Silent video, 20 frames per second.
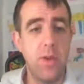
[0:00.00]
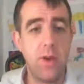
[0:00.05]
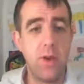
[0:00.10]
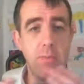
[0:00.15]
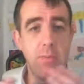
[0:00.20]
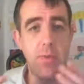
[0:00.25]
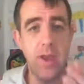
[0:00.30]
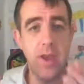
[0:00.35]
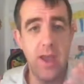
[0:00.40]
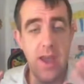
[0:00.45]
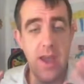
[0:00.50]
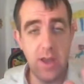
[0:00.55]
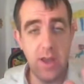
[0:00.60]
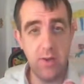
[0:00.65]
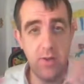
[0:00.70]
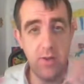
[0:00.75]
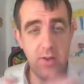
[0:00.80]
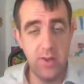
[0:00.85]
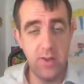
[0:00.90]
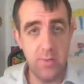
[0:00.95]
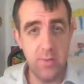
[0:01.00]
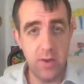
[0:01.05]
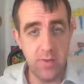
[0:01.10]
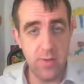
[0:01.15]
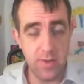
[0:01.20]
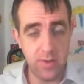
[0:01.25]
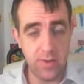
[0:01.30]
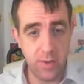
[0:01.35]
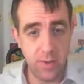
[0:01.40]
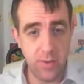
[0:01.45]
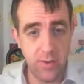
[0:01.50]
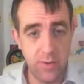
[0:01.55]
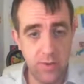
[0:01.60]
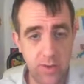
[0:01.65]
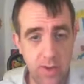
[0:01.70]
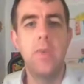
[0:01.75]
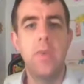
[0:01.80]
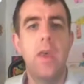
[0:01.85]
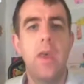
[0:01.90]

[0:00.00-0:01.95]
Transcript: on my accuracy of my result.